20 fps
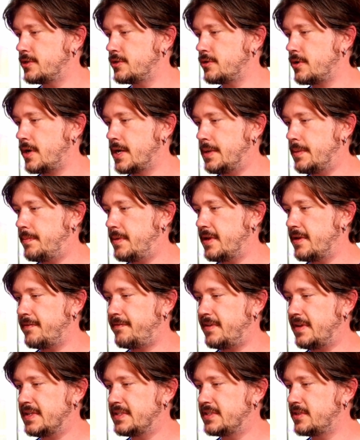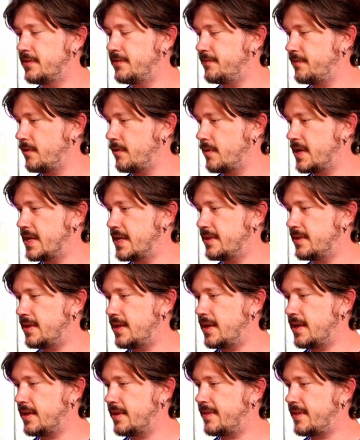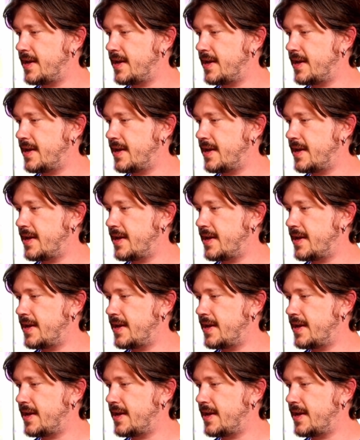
trying to be offensive or anything.